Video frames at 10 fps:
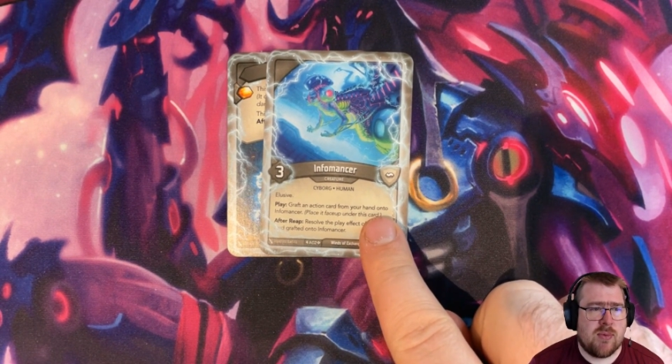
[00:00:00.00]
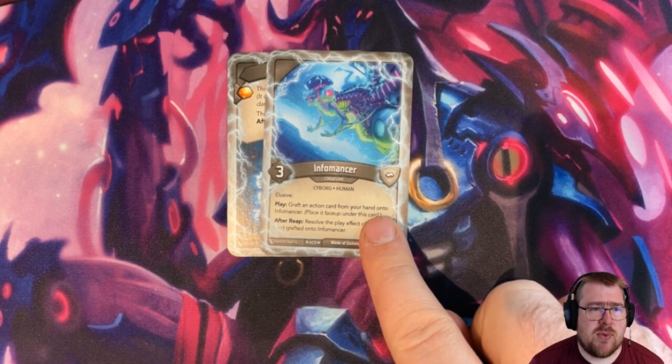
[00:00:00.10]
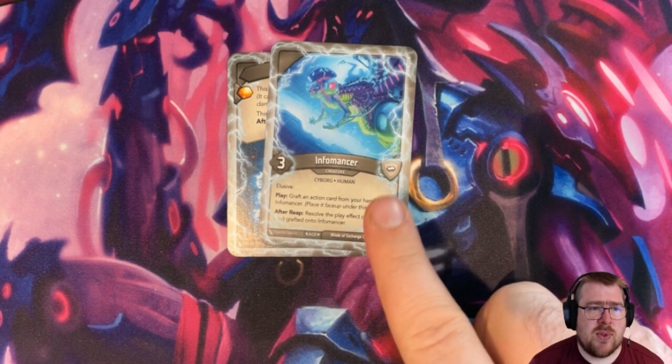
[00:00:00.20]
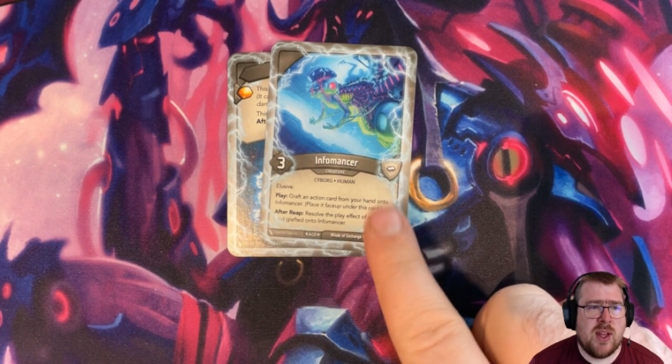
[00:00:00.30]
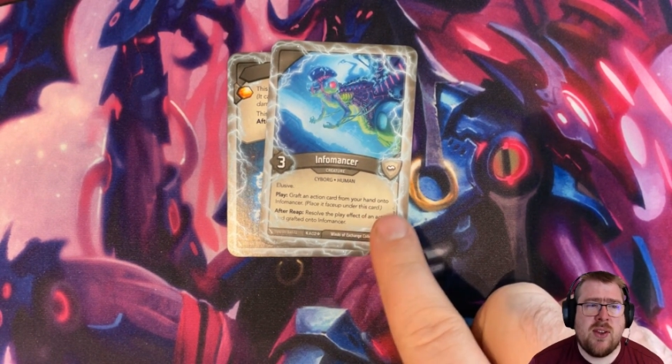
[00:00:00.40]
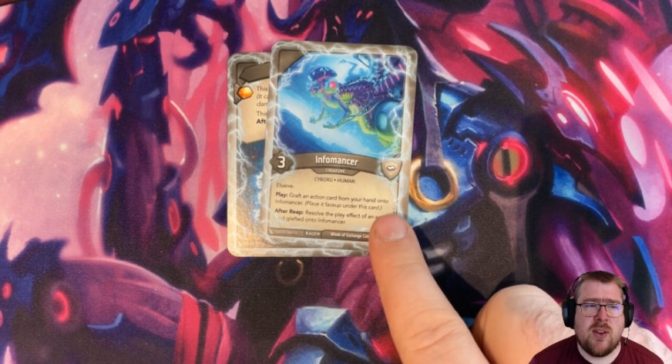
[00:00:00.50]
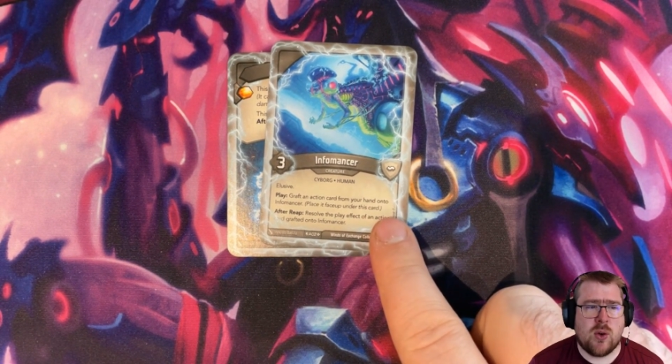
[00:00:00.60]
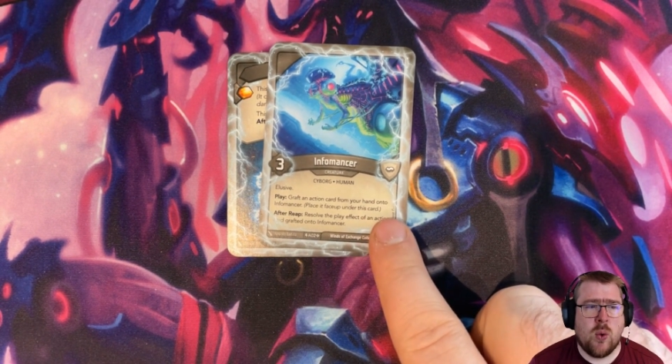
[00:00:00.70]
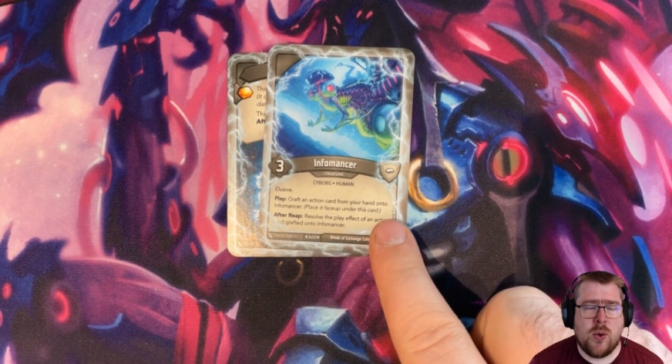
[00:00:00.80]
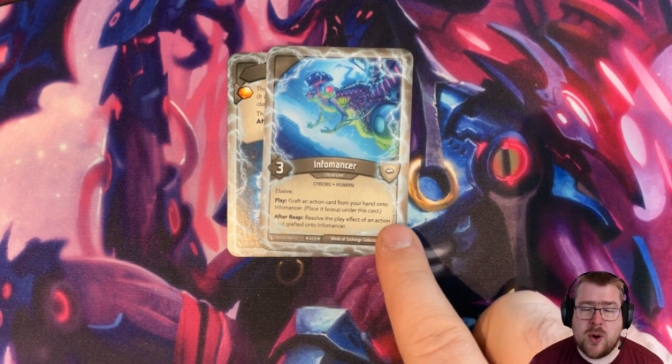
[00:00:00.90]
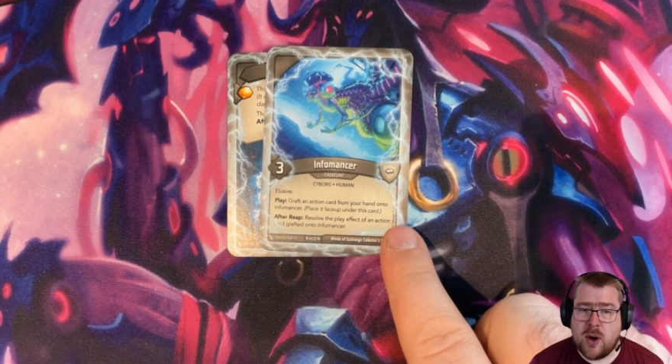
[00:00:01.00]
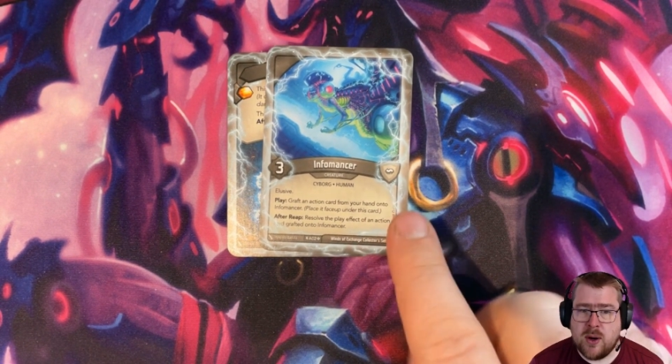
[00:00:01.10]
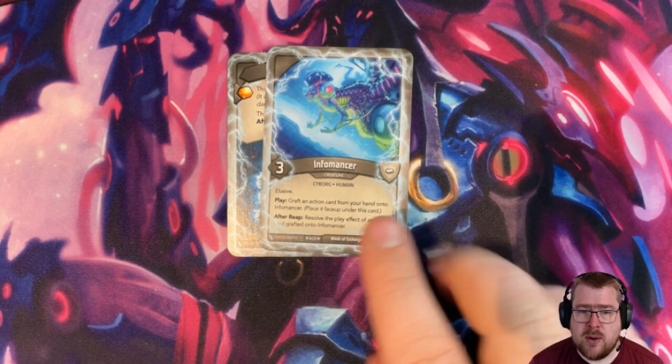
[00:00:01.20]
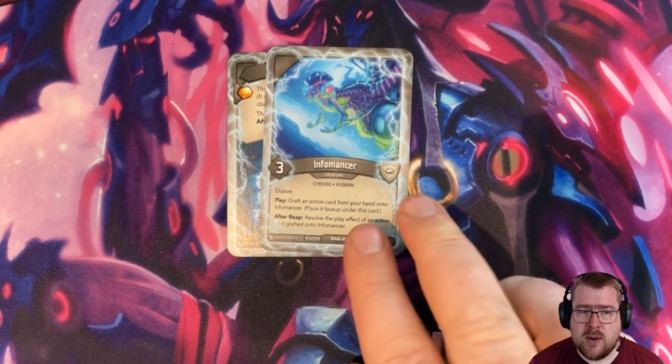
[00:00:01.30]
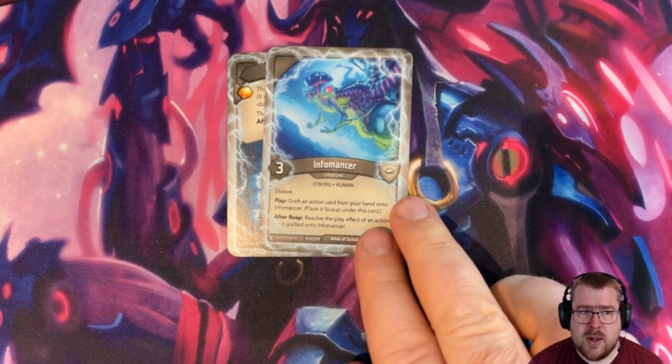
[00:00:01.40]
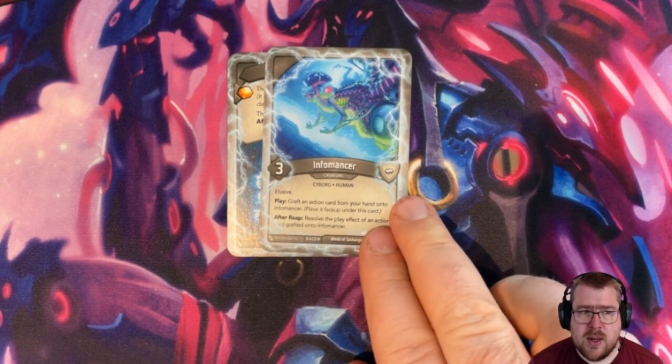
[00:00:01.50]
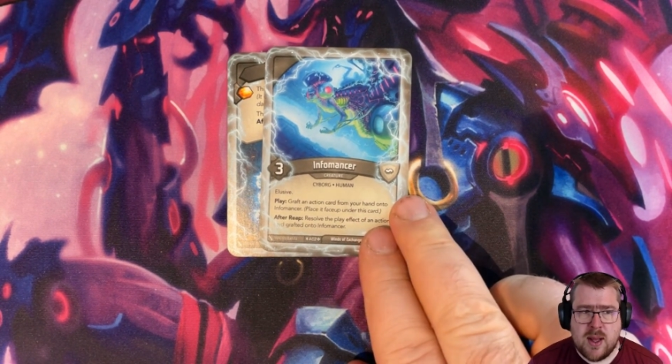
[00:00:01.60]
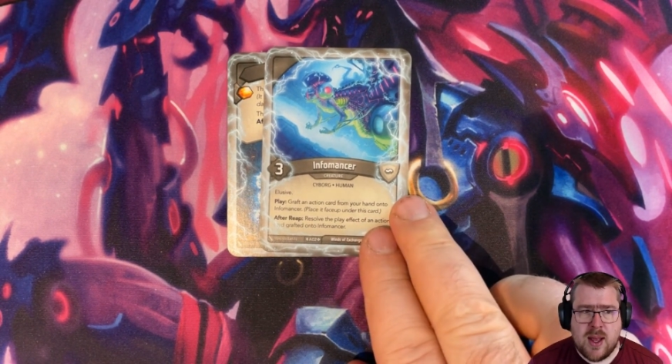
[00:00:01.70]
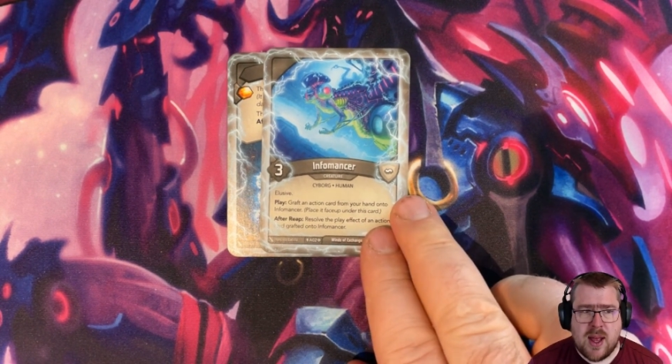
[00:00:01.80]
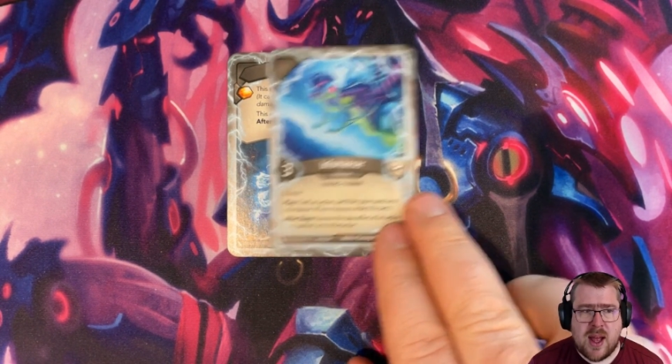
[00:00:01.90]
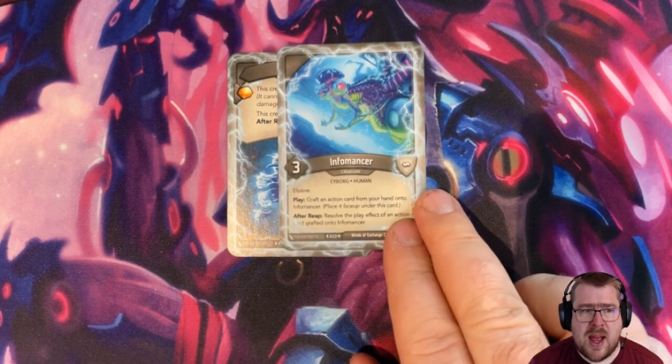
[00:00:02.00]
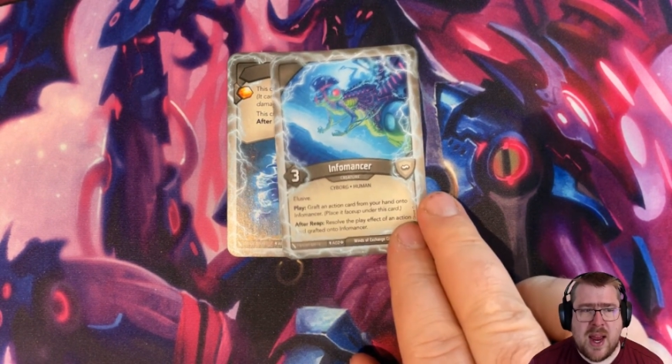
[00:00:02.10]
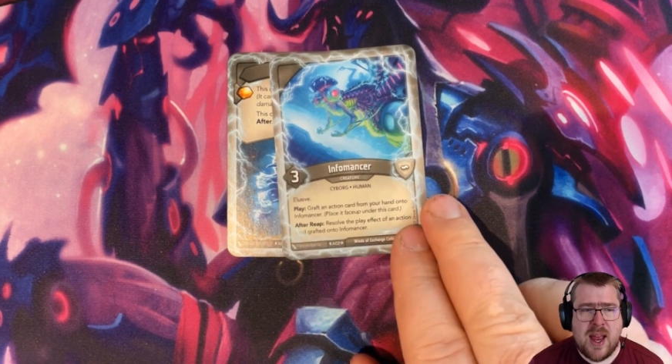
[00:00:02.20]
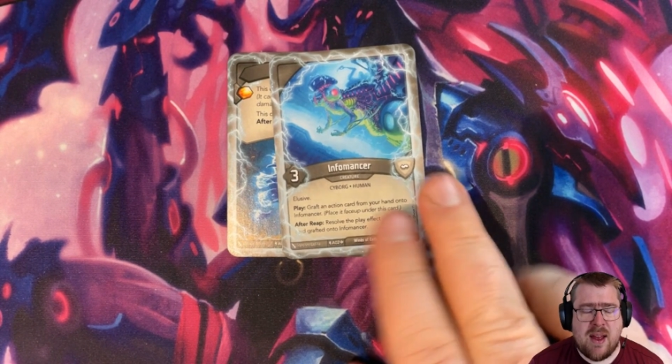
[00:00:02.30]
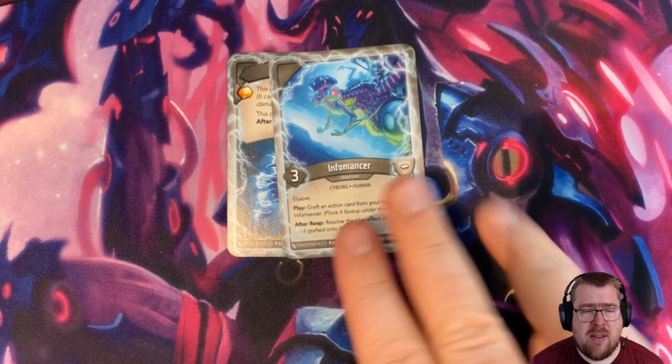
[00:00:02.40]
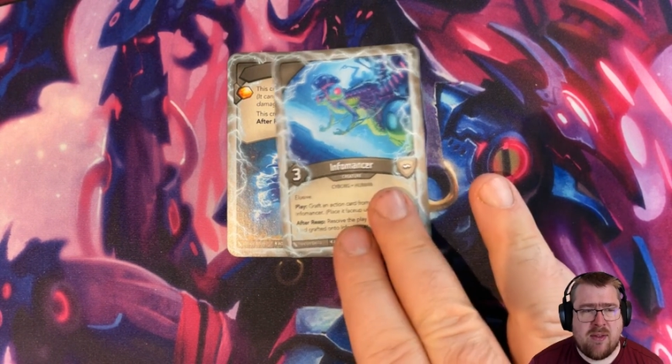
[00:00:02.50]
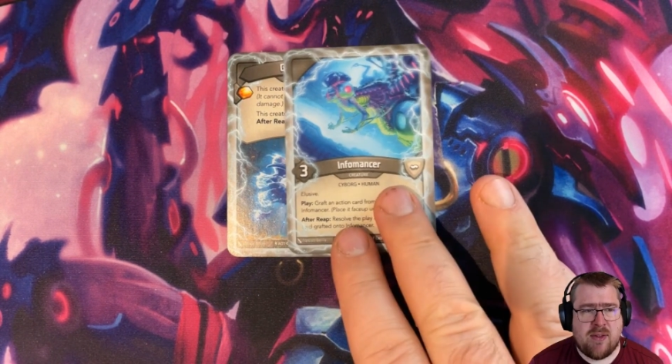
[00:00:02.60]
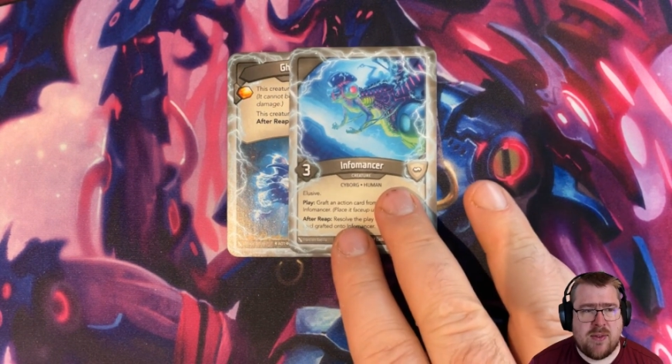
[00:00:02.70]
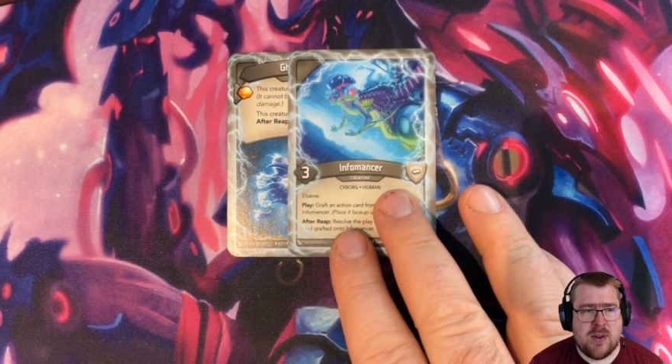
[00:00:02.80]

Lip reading: This is a cool card. I have